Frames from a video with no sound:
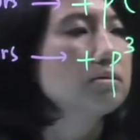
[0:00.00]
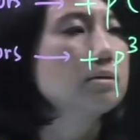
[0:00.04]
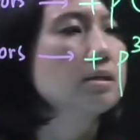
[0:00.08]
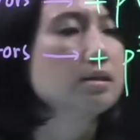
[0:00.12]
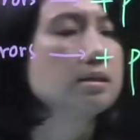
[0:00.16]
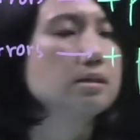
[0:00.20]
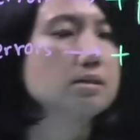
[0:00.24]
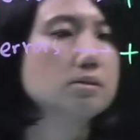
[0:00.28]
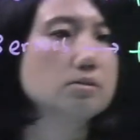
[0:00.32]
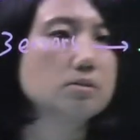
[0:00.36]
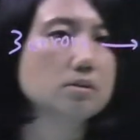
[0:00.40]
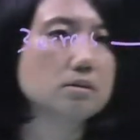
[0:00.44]
the
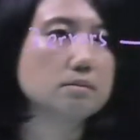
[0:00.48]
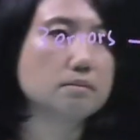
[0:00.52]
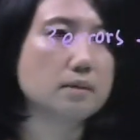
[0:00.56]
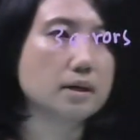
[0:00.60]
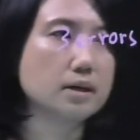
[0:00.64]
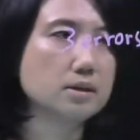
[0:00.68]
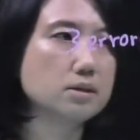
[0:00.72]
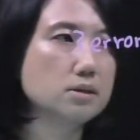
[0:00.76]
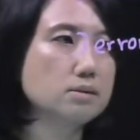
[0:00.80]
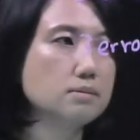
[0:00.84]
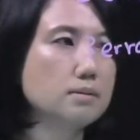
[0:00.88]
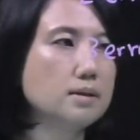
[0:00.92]
syndrome
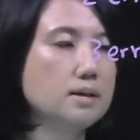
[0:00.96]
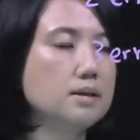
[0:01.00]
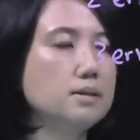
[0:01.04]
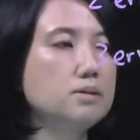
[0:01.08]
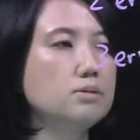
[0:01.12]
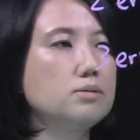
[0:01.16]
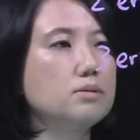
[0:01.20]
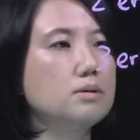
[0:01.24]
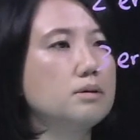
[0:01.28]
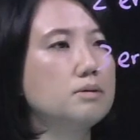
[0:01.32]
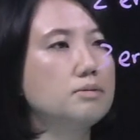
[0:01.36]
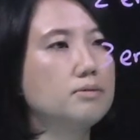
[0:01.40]
measurement,
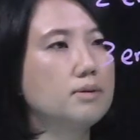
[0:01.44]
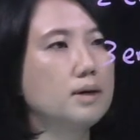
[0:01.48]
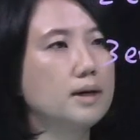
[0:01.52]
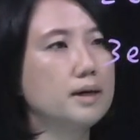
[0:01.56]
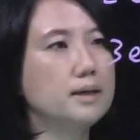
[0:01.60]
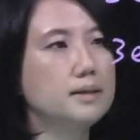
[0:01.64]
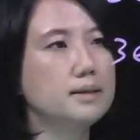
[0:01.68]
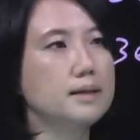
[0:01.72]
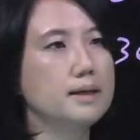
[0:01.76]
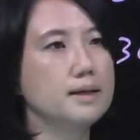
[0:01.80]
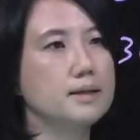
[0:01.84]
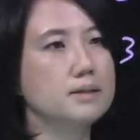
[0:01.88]
you will
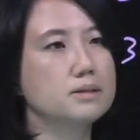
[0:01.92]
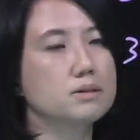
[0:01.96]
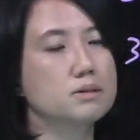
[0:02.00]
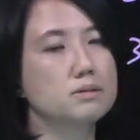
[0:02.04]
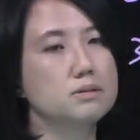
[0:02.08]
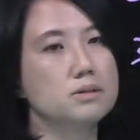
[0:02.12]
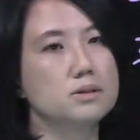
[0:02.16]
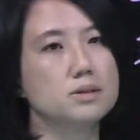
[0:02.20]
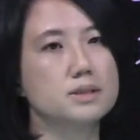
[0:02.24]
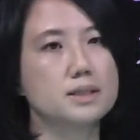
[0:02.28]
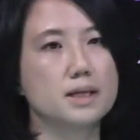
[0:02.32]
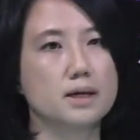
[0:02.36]
find that it's
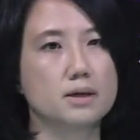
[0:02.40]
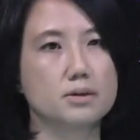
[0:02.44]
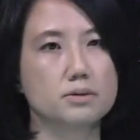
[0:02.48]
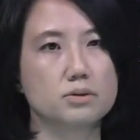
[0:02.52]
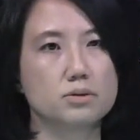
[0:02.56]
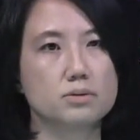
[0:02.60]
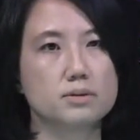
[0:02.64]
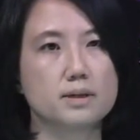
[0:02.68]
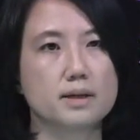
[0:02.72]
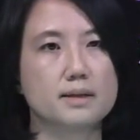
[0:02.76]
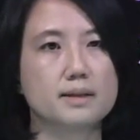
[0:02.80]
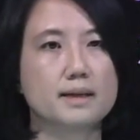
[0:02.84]
going to tell
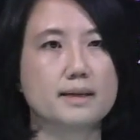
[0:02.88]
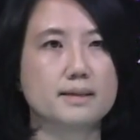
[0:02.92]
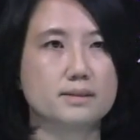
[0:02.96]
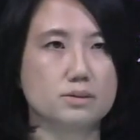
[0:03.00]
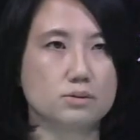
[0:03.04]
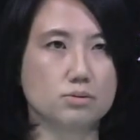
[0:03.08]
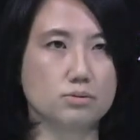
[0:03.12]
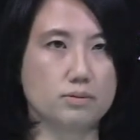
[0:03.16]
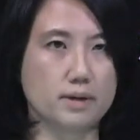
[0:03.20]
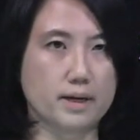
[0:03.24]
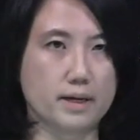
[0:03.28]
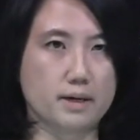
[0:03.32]
you that there's
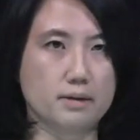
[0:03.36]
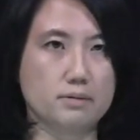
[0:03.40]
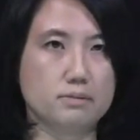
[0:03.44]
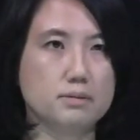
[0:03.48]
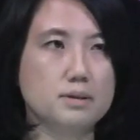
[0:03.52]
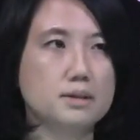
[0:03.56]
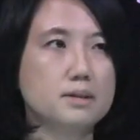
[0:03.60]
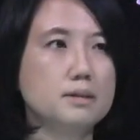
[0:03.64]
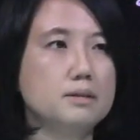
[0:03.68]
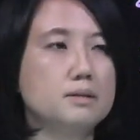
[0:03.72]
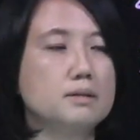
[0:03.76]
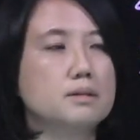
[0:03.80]
no
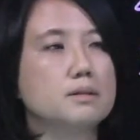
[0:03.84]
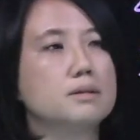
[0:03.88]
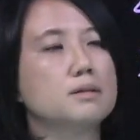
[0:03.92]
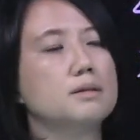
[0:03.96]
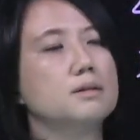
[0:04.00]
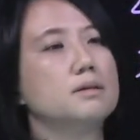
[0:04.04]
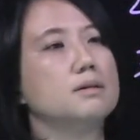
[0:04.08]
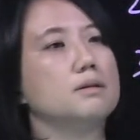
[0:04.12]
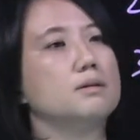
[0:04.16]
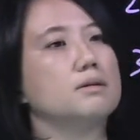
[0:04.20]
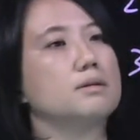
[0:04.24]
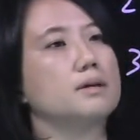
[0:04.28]
error.
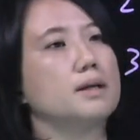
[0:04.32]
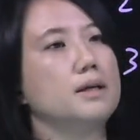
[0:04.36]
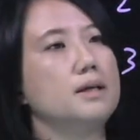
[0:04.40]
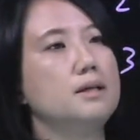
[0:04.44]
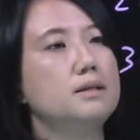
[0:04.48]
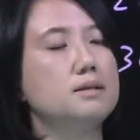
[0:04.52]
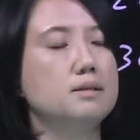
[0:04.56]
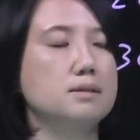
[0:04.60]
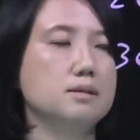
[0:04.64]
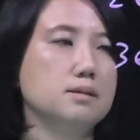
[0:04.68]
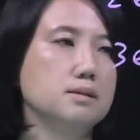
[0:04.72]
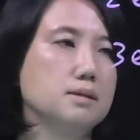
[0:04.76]
Okay,
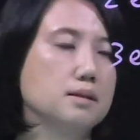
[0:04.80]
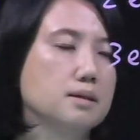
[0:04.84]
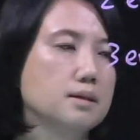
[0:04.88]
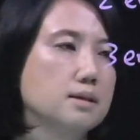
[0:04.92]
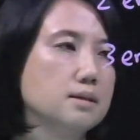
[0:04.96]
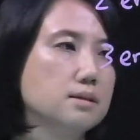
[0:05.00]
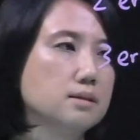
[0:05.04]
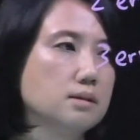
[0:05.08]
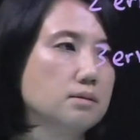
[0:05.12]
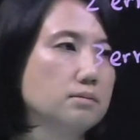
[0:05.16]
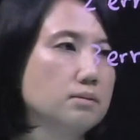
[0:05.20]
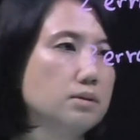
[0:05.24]
this is
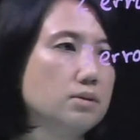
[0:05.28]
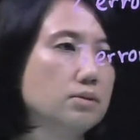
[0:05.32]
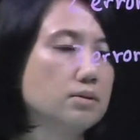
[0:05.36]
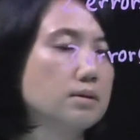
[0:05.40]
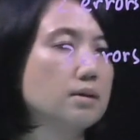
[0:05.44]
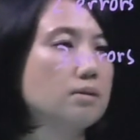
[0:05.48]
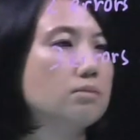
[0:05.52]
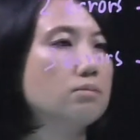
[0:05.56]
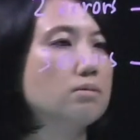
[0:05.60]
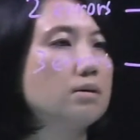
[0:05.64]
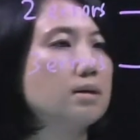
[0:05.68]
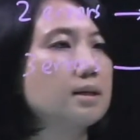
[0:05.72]
again something you
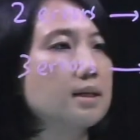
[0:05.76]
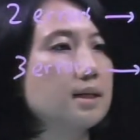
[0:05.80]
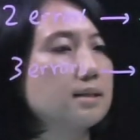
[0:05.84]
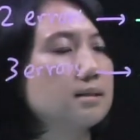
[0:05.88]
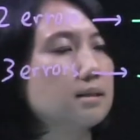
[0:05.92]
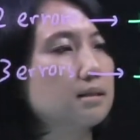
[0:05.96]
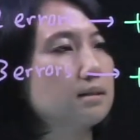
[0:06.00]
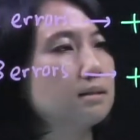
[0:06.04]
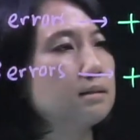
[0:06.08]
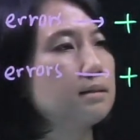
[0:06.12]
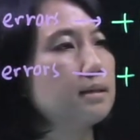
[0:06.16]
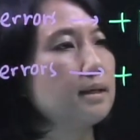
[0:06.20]
can work as
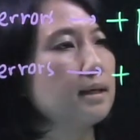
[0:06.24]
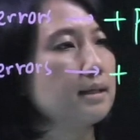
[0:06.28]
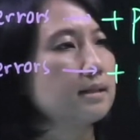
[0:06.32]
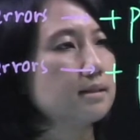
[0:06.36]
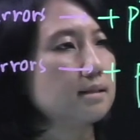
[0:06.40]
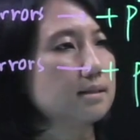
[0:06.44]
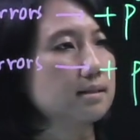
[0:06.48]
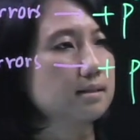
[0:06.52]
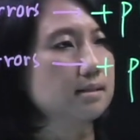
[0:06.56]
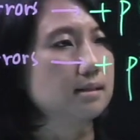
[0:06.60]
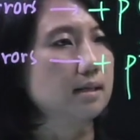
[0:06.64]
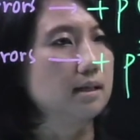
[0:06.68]
a little
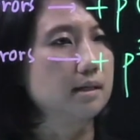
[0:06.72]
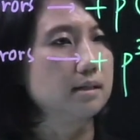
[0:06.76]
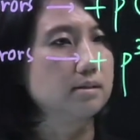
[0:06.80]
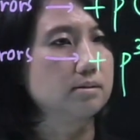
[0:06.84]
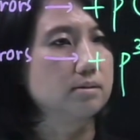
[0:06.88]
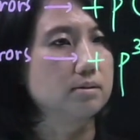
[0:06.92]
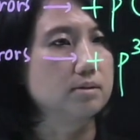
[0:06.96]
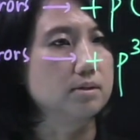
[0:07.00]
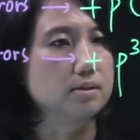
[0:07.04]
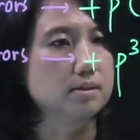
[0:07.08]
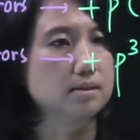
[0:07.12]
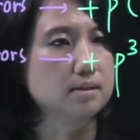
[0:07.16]
exercise
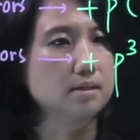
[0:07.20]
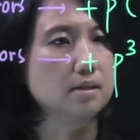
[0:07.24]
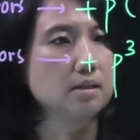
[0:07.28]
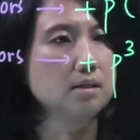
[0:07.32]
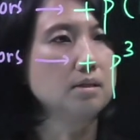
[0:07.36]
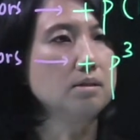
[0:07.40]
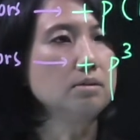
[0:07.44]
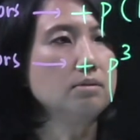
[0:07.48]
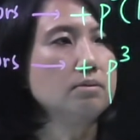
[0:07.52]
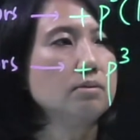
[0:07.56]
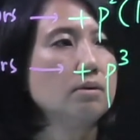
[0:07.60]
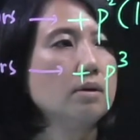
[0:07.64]
for
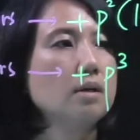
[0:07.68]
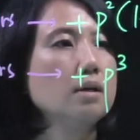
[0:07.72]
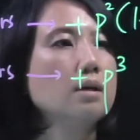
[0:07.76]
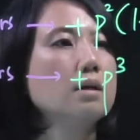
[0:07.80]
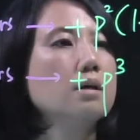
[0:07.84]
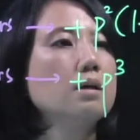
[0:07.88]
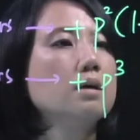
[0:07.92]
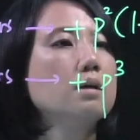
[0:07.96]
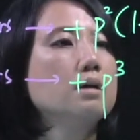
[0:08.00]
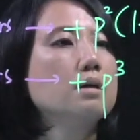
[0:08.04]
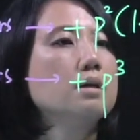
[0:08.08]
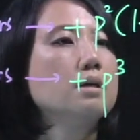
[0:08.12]
yourself.
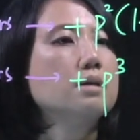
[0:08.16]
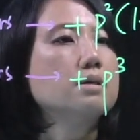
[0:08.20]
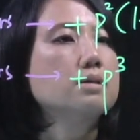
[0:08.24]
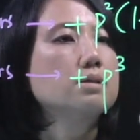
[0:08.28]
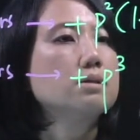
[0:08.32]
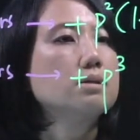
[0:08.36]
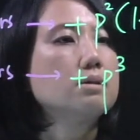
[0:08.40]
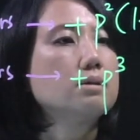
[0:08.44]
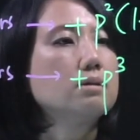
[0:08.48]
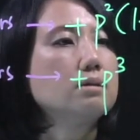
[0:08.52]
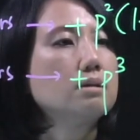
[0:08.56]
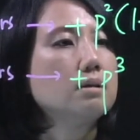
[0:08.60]

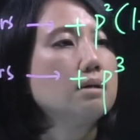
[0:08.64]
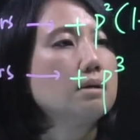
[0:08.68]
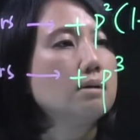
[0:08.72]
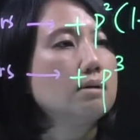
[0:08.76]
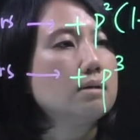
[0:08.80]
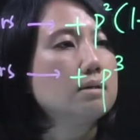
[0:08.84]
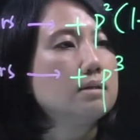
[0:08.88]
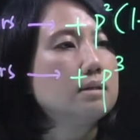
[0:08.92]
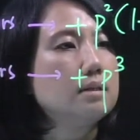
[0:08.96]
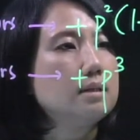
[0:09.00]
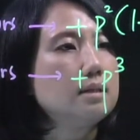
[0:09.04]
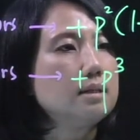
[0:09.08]
So
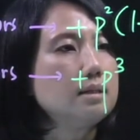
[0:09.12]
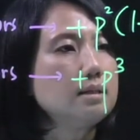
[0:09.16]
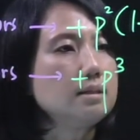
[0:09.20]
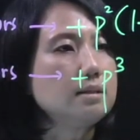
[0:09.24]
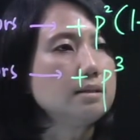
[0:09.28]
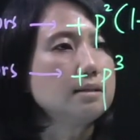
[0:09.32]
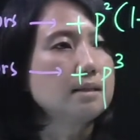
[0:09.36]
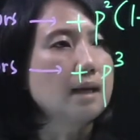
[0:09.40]
this,